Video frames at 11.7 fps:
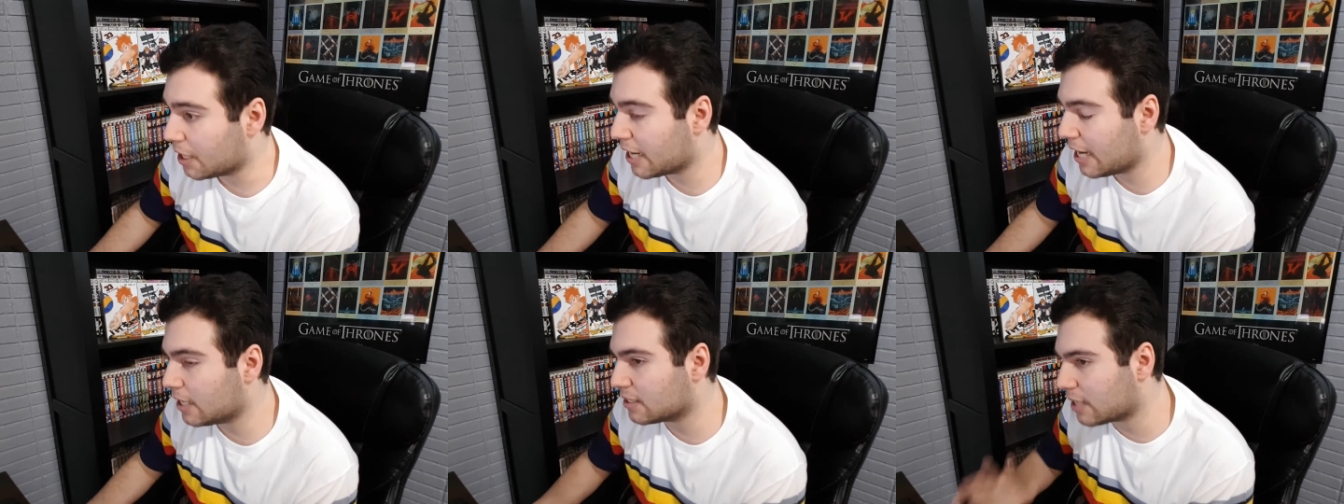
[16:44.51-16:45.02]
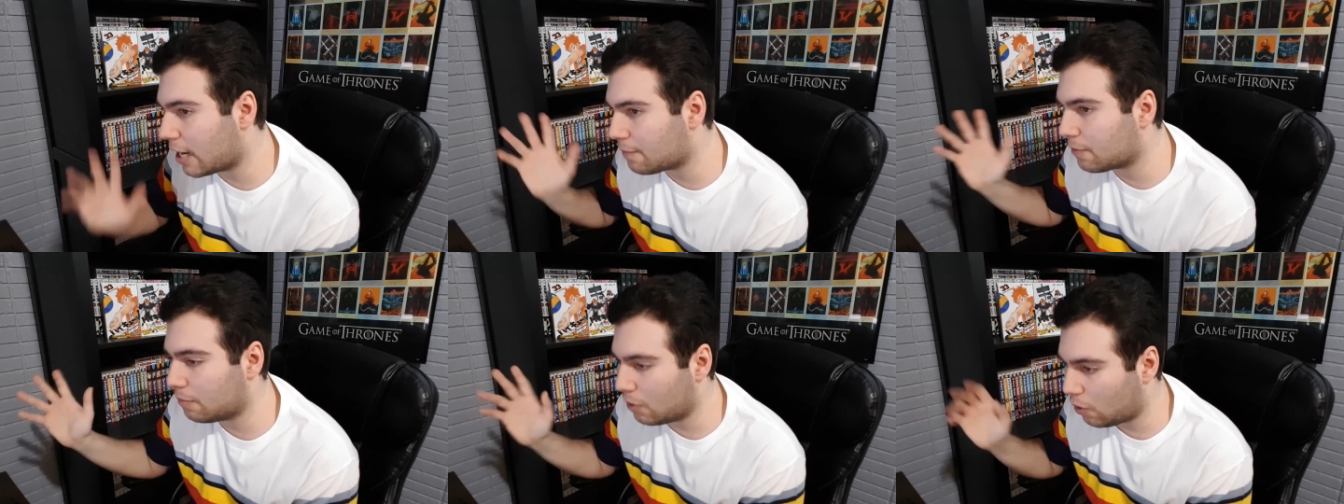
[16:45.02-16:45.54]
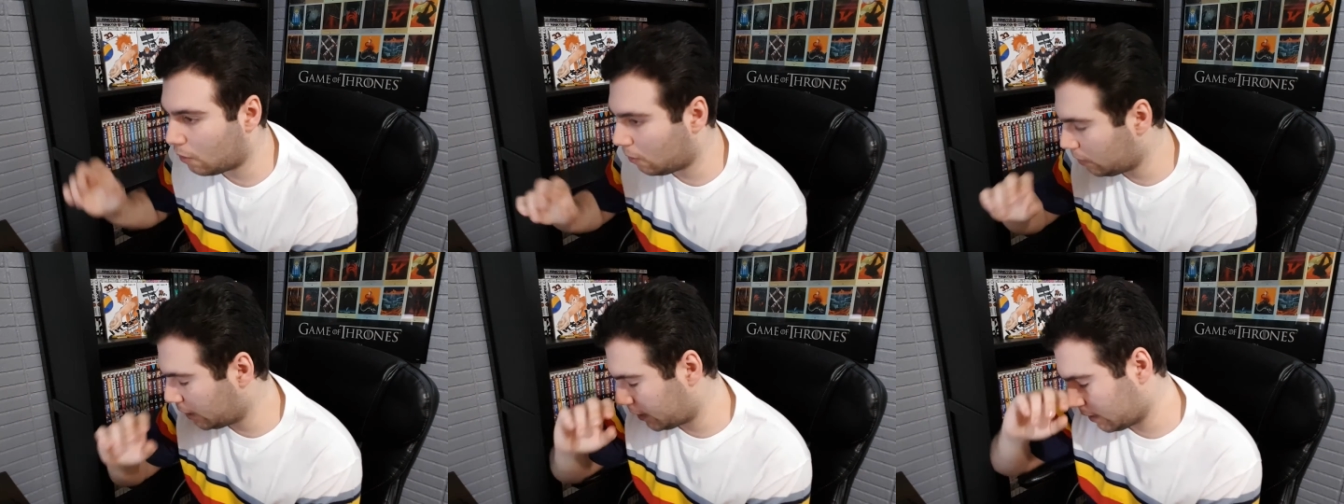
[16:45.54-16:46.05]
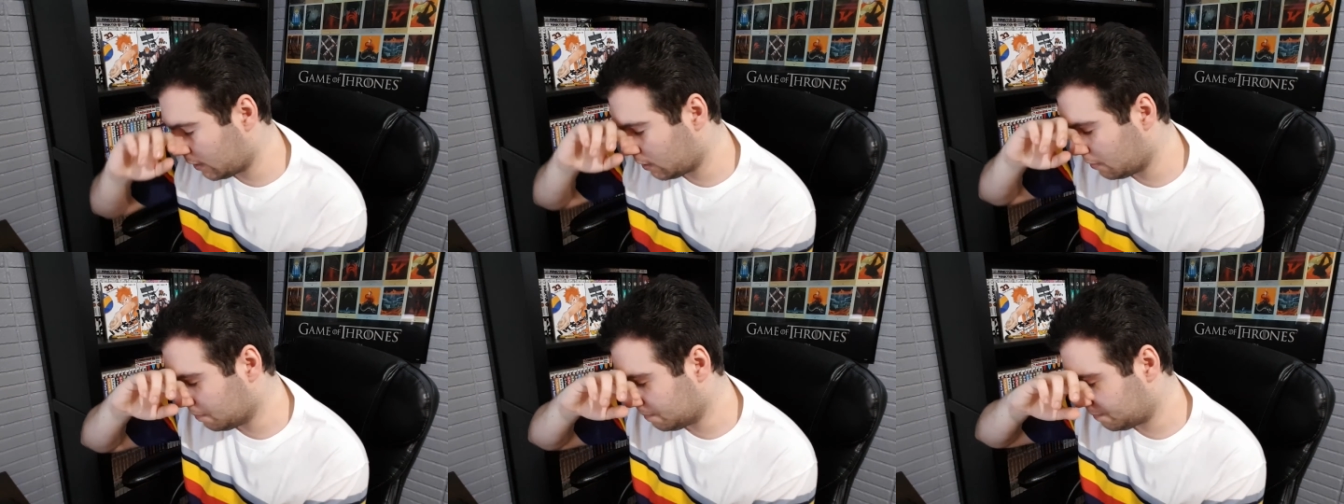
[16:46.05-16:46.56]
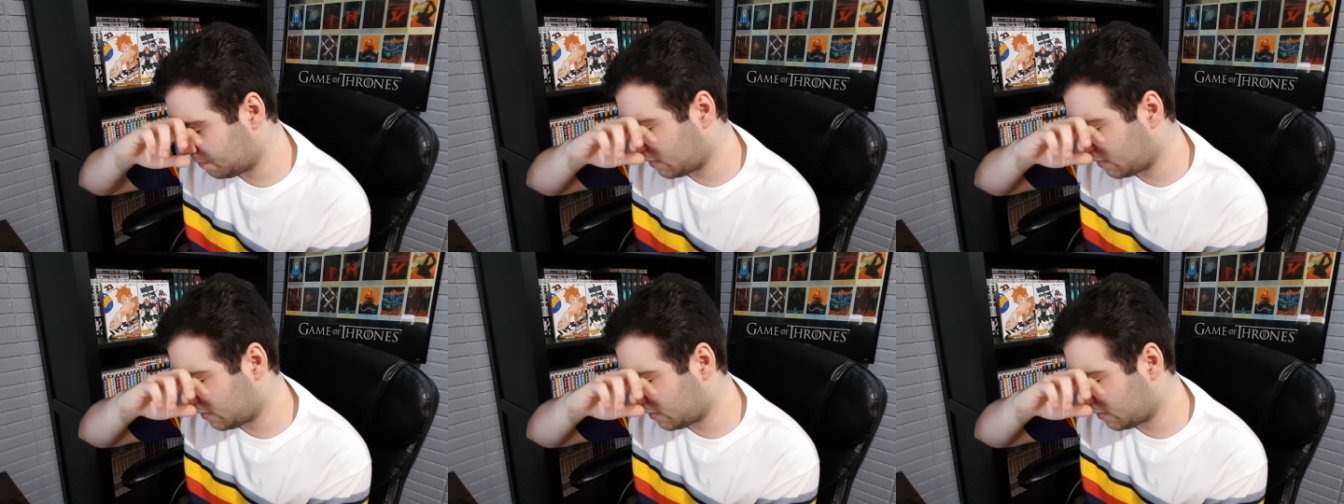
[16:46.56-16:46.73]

Again, aside from the whole, like, um,